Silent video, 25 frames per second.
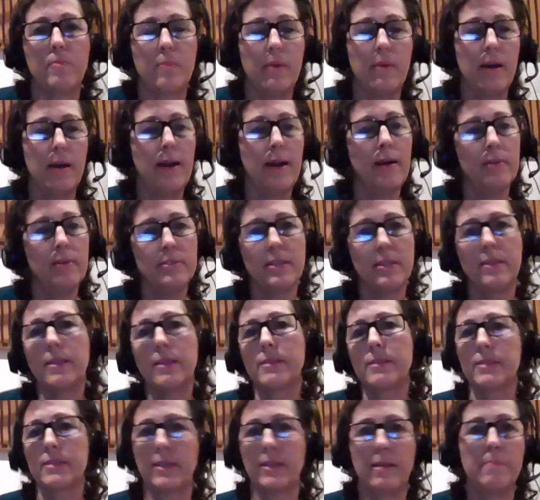housing
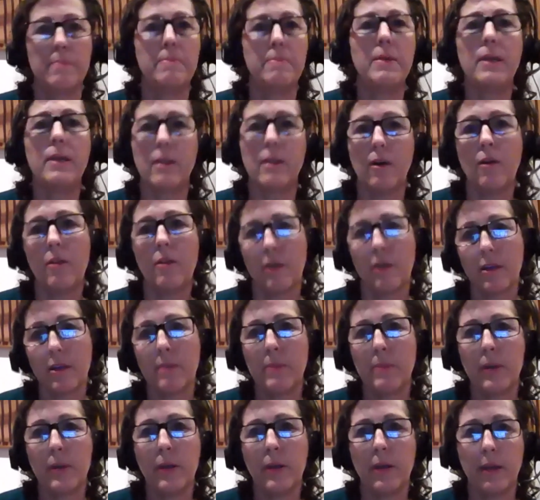that's going to meet our
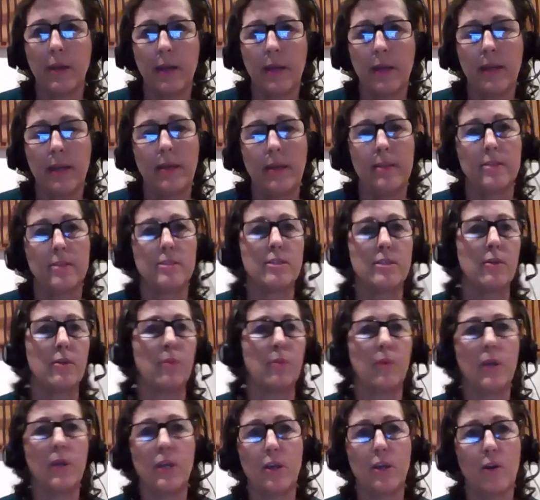community needs. So
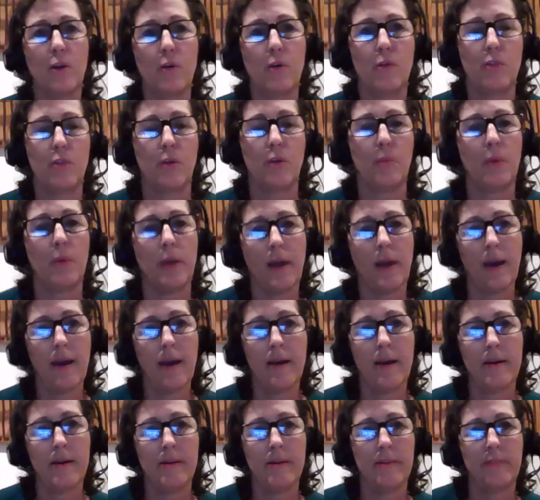we know that we
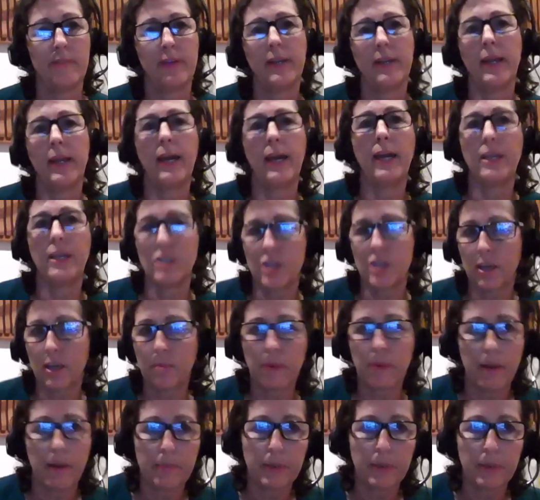have an aging
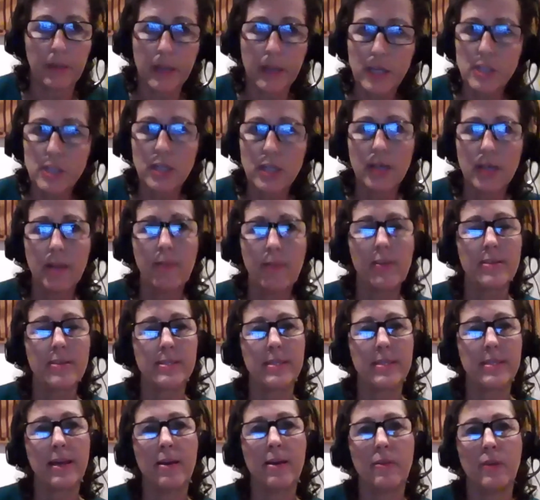population in this
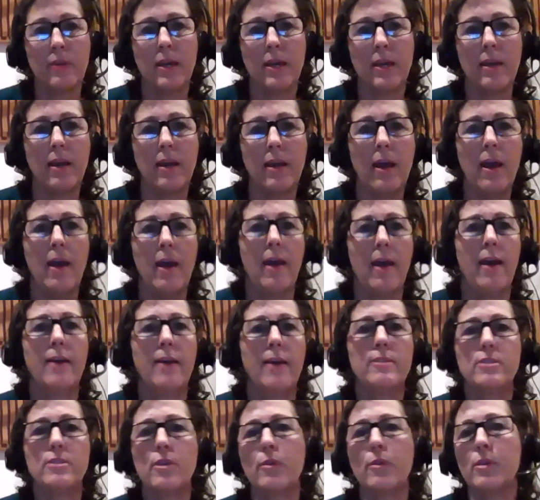county.
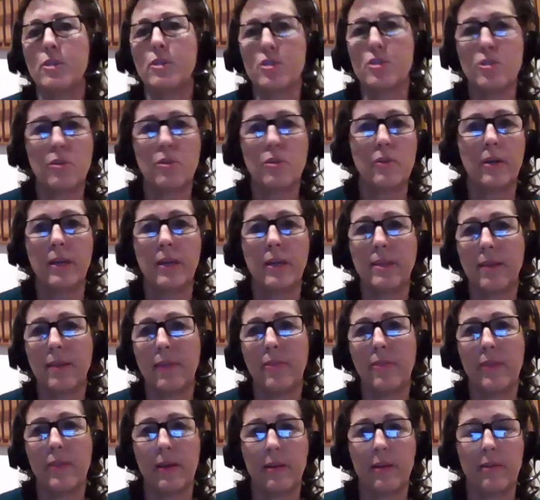And so ensuring
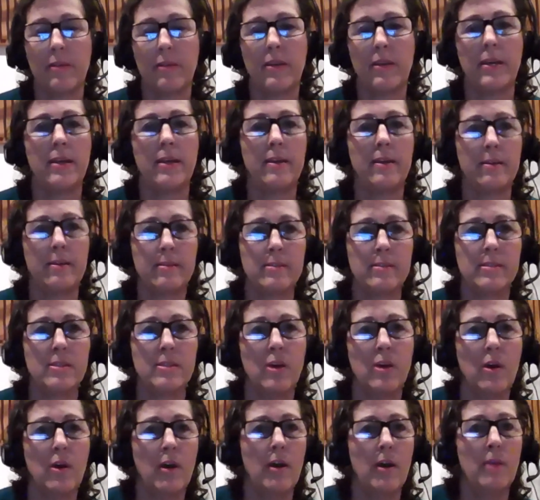that there is
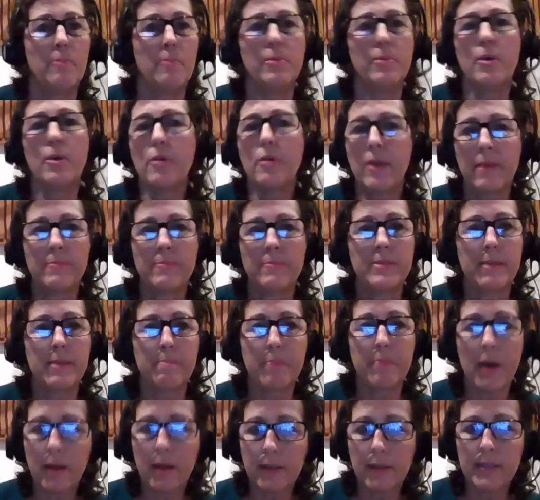programs
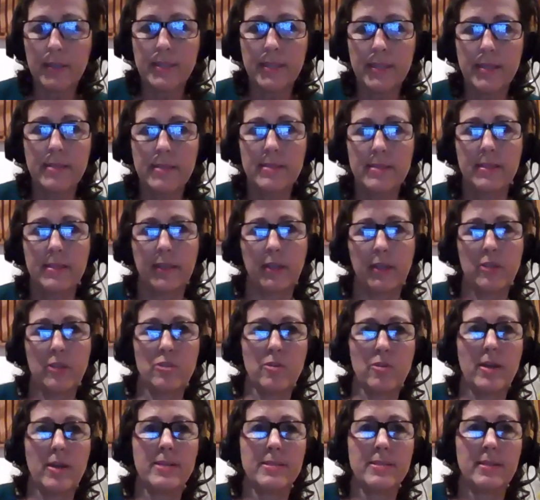and policies that
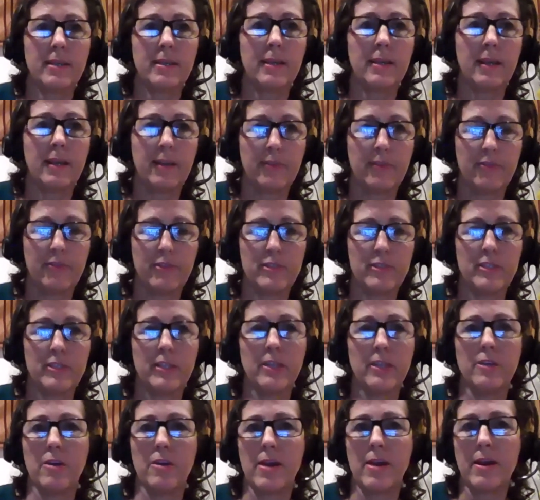address the need for
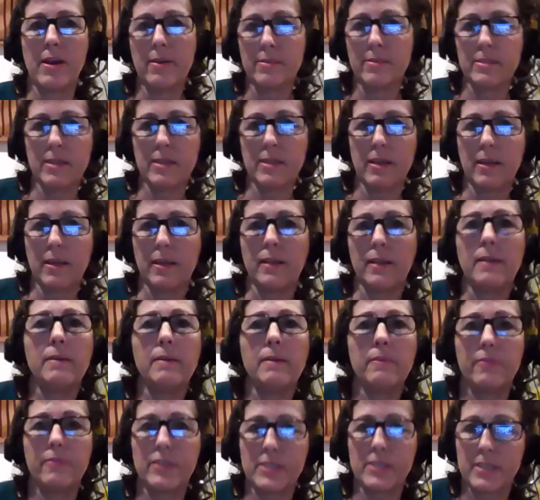senior housing and
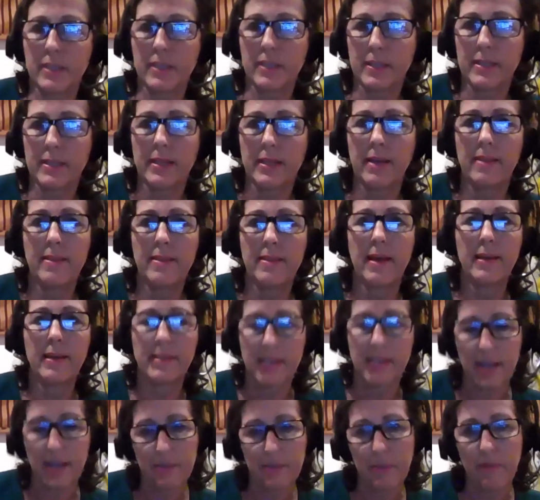help facilitate that
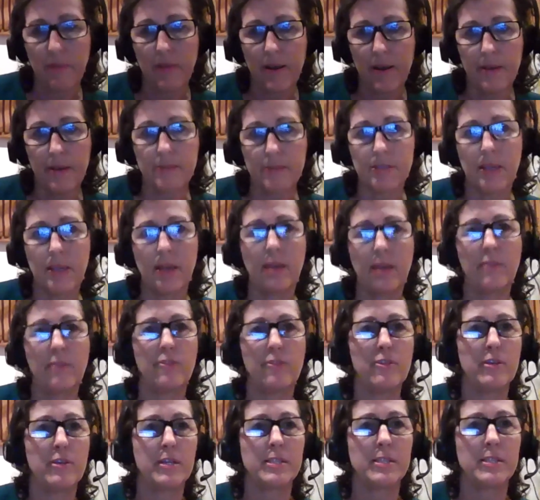type of housing.
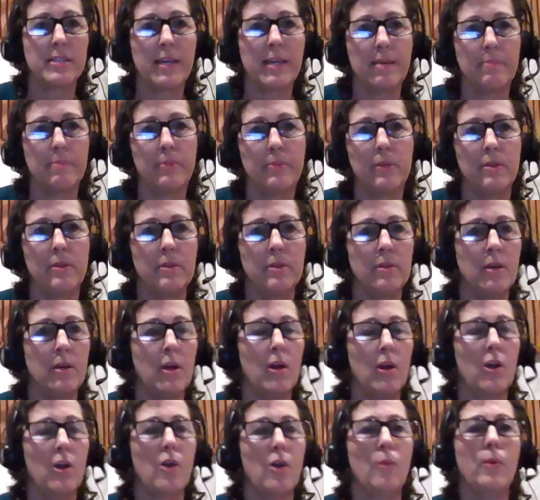For example,
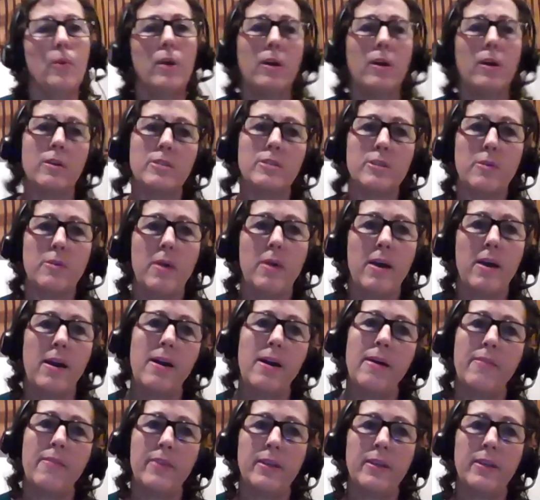we also
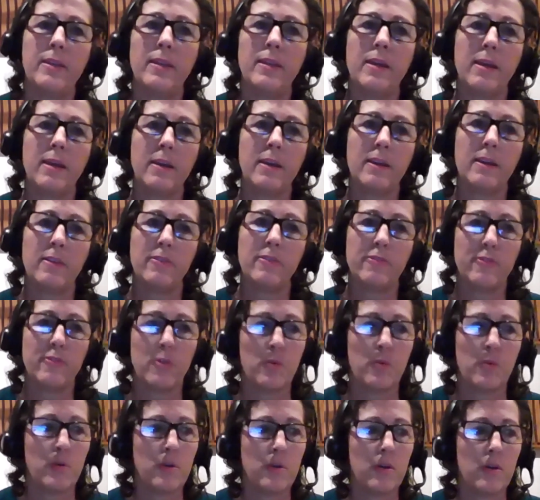have a need
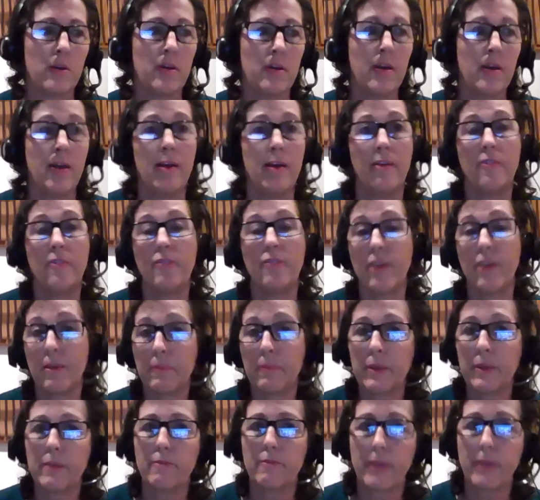for
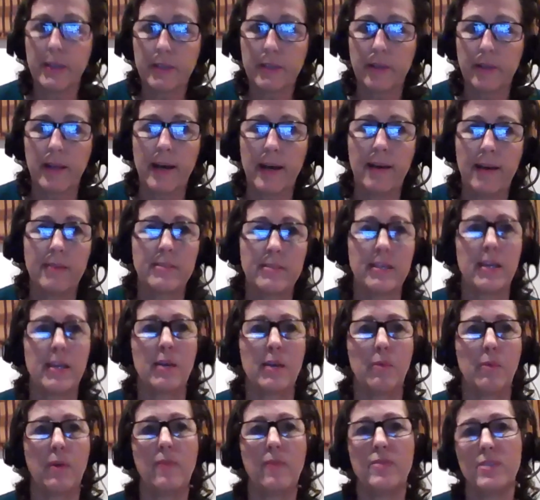family rental
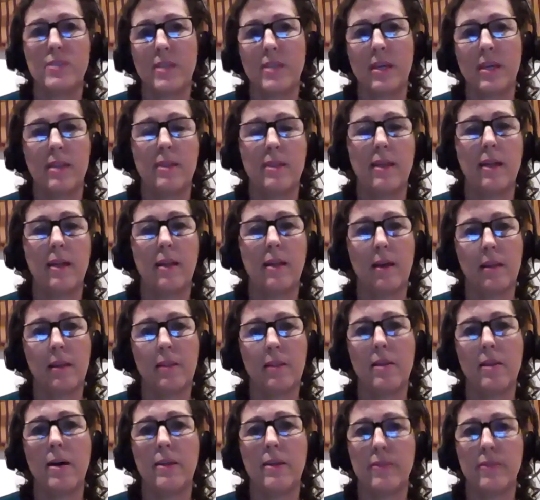housing. We've seen that a
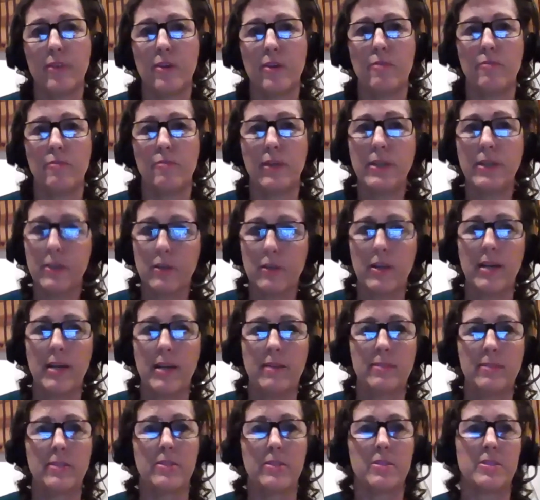lot of our renter
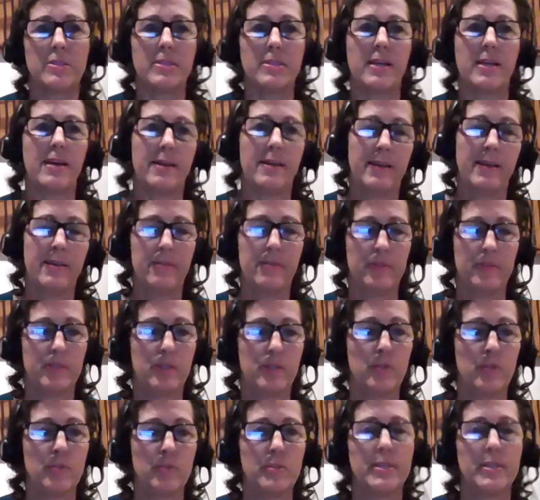
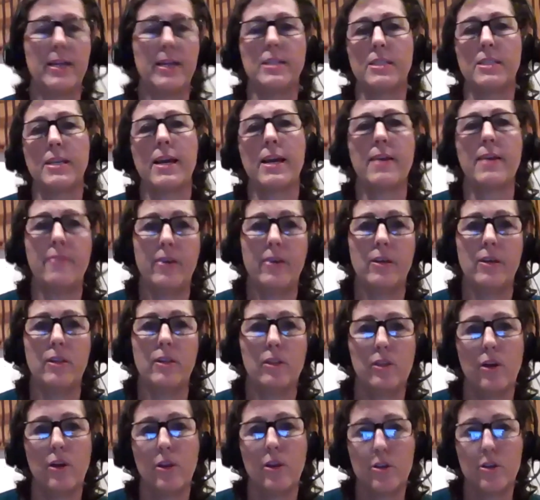households actually have a
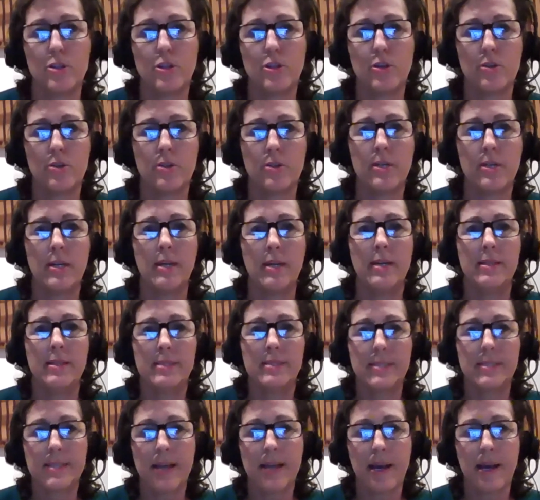larger
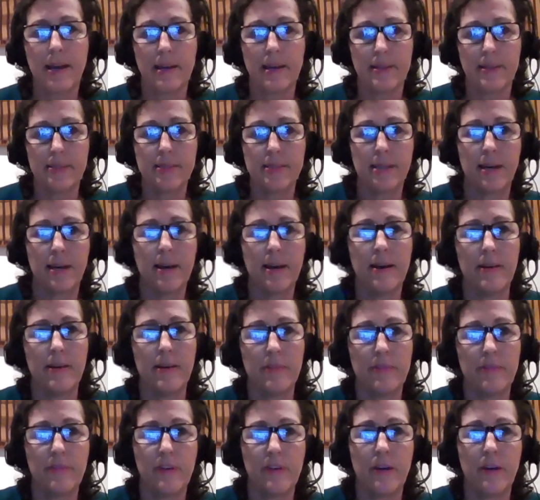size
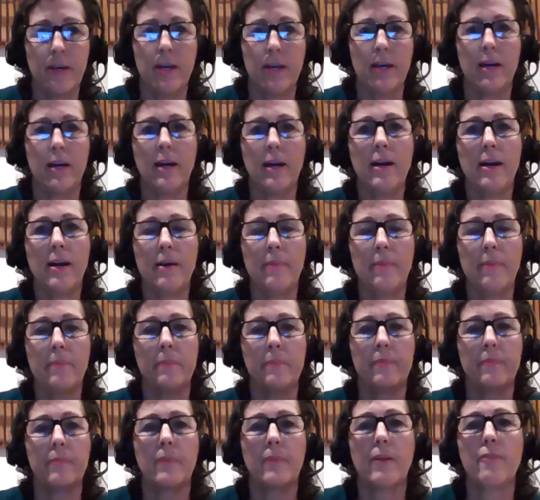of
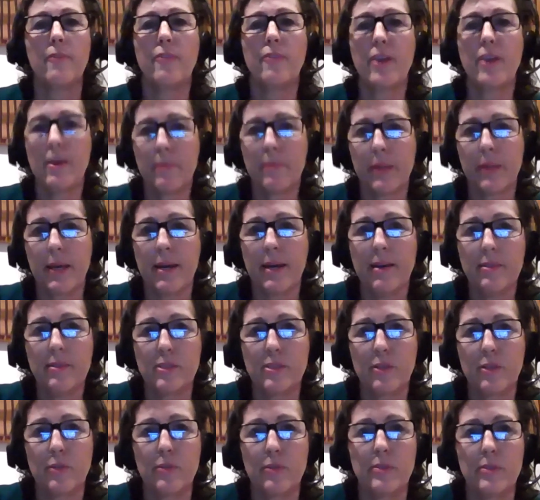family
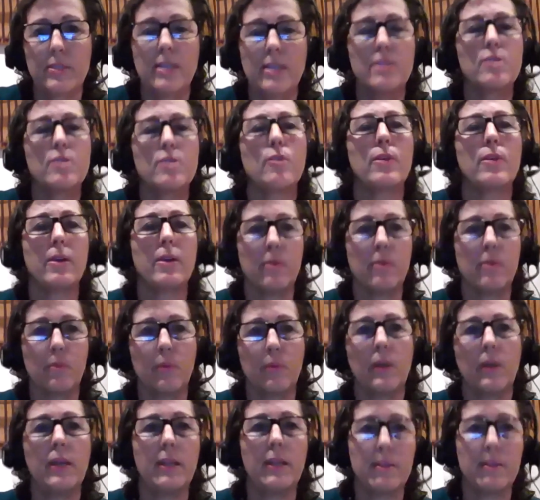households. And so
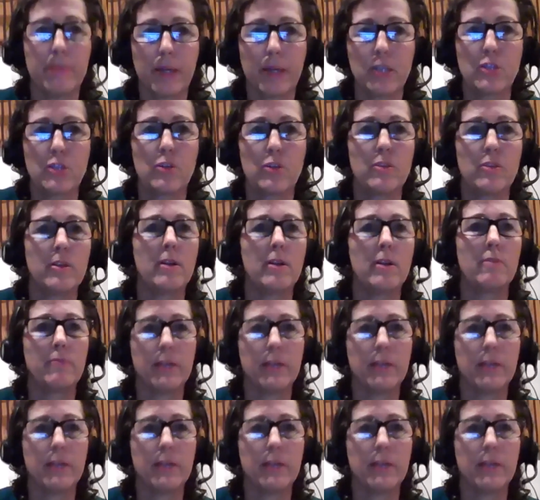we need to make sure that our